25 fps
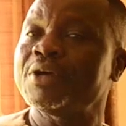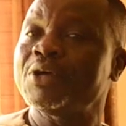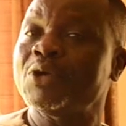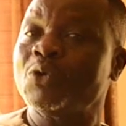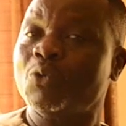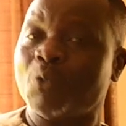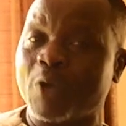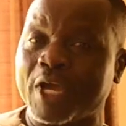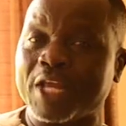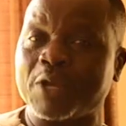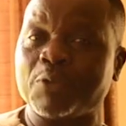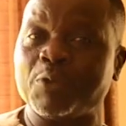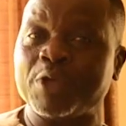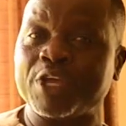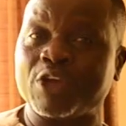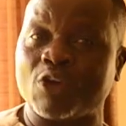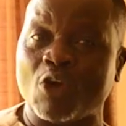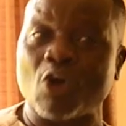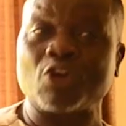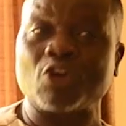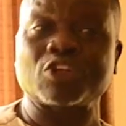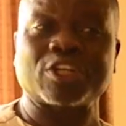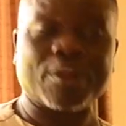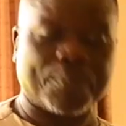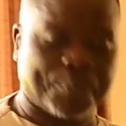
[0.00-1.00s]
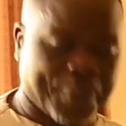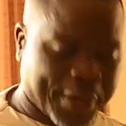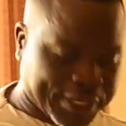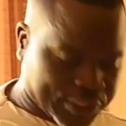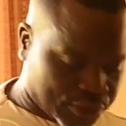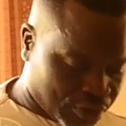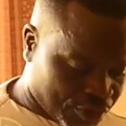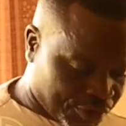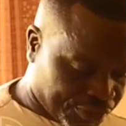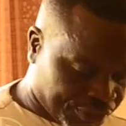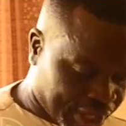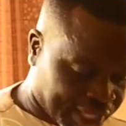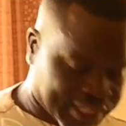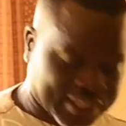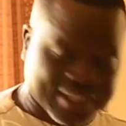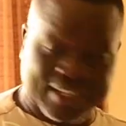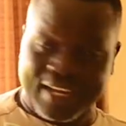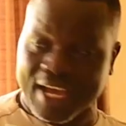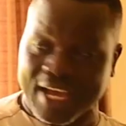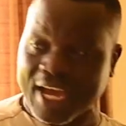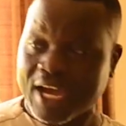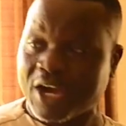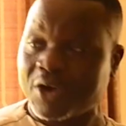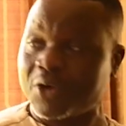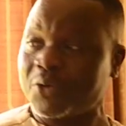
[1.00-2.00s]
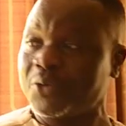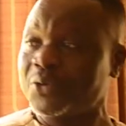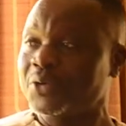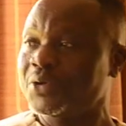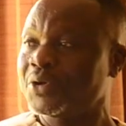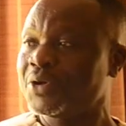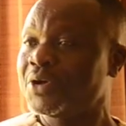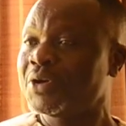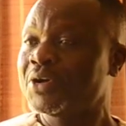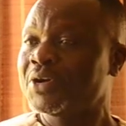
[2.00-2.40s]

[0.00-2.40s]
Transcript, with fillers: When we got the person that now